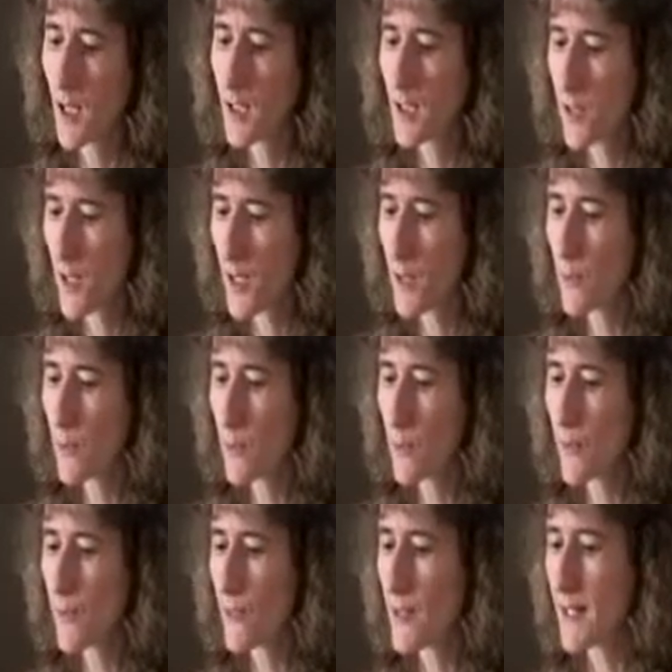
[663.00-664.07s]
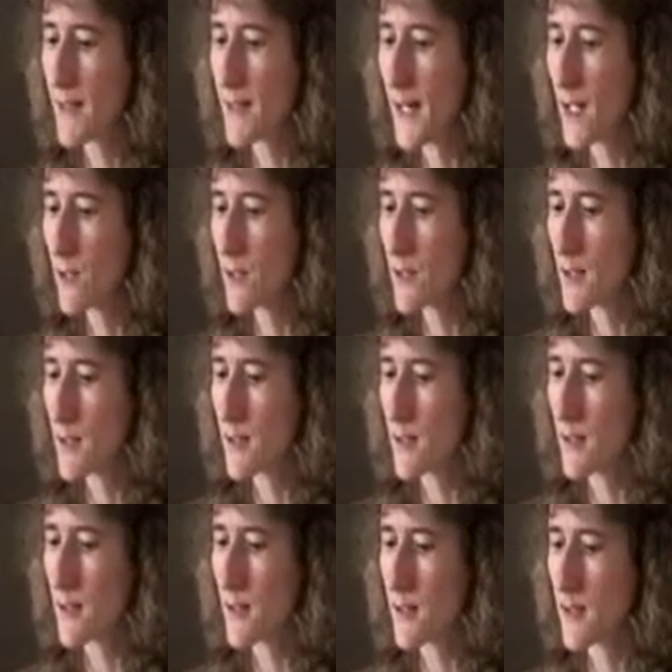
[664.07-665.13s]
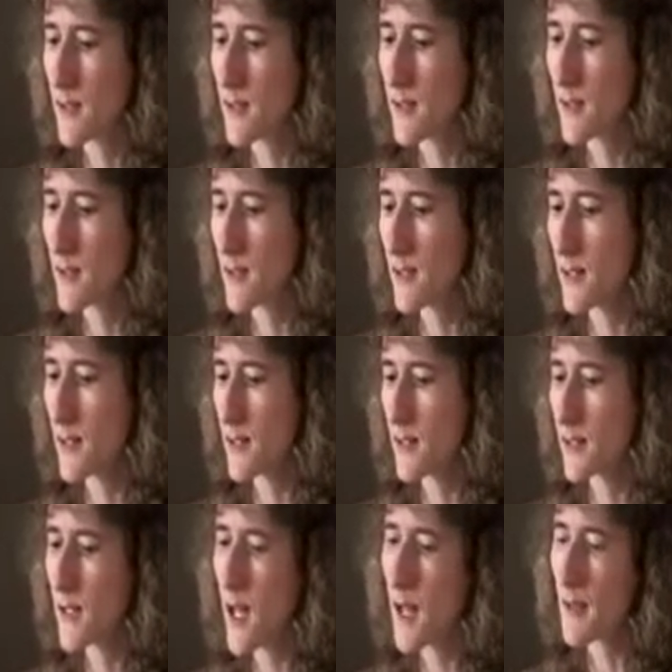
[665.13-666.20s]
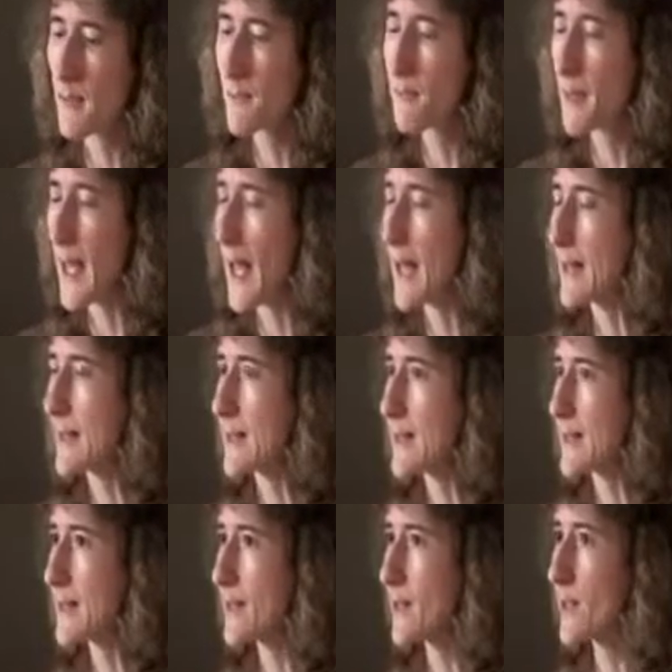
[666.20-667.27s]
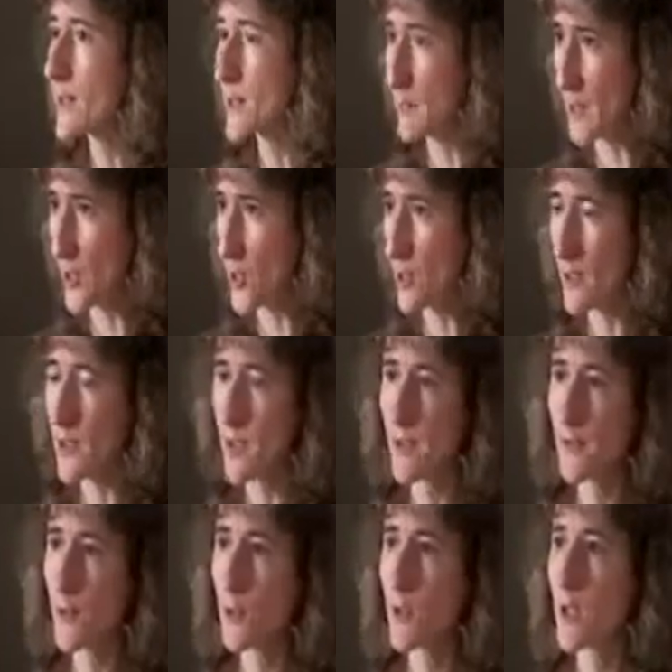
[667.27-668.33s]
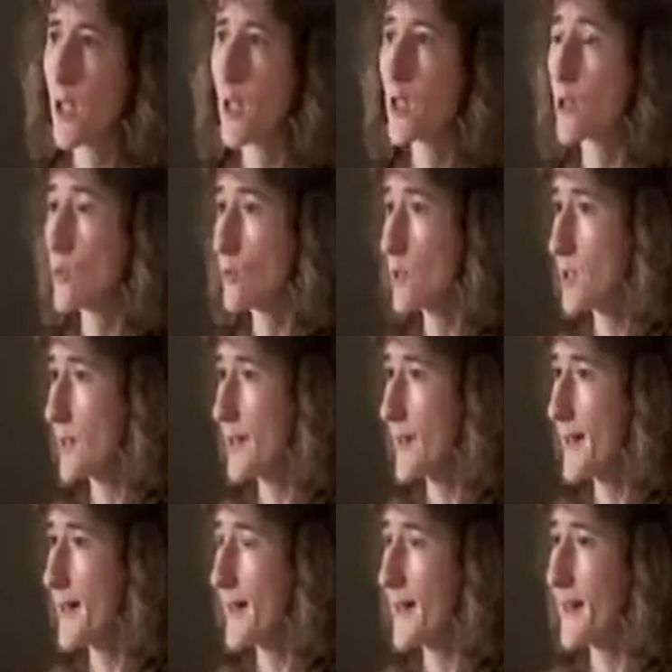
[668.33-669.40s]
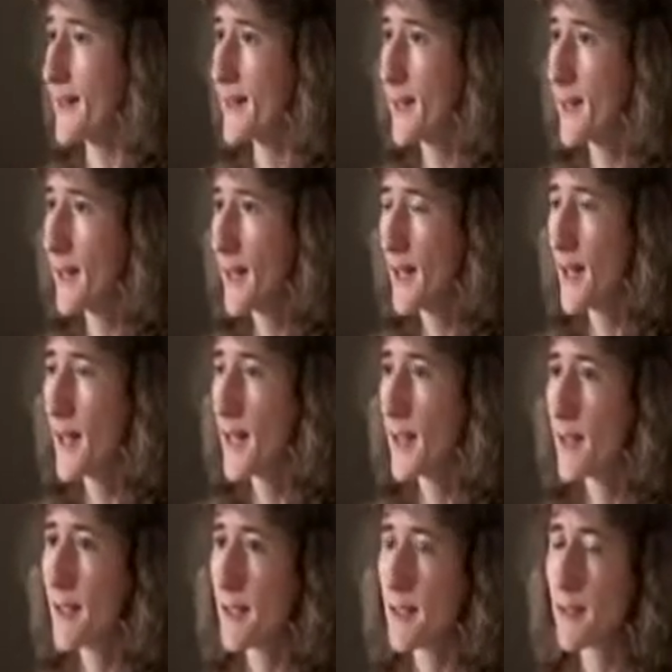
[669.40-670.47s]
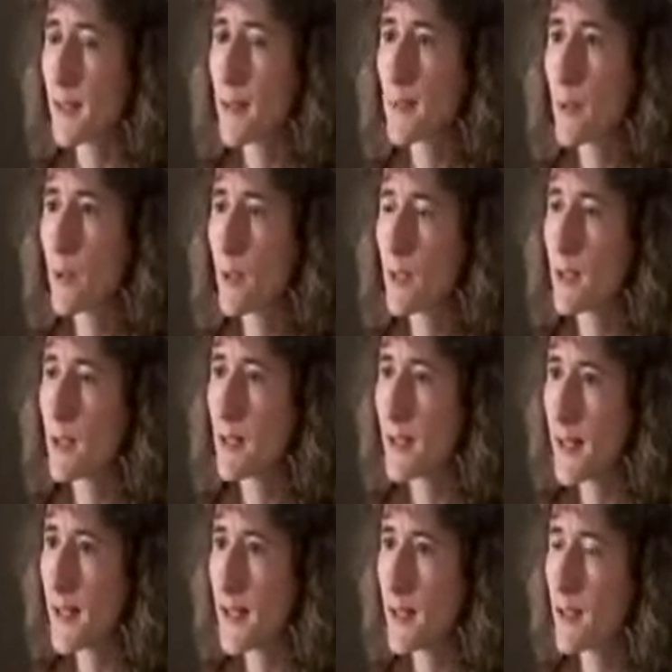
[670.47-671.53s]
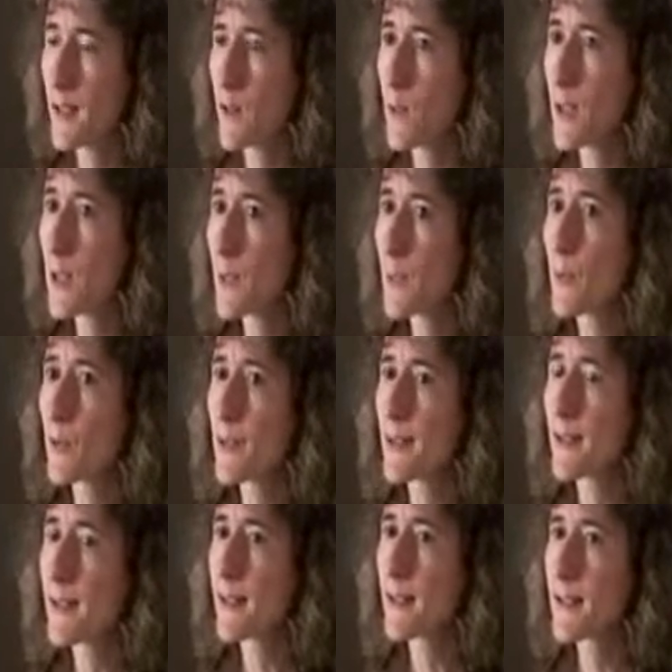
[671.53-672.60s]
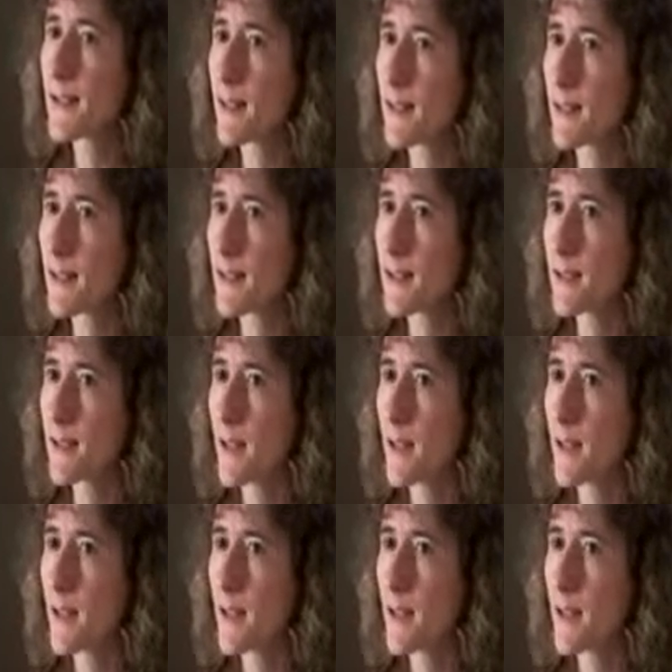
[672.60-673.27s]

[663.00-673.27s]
starting with the 40,000 is not bad necessarily, especially if you're not used to cayenne. The important thing, one of the important things is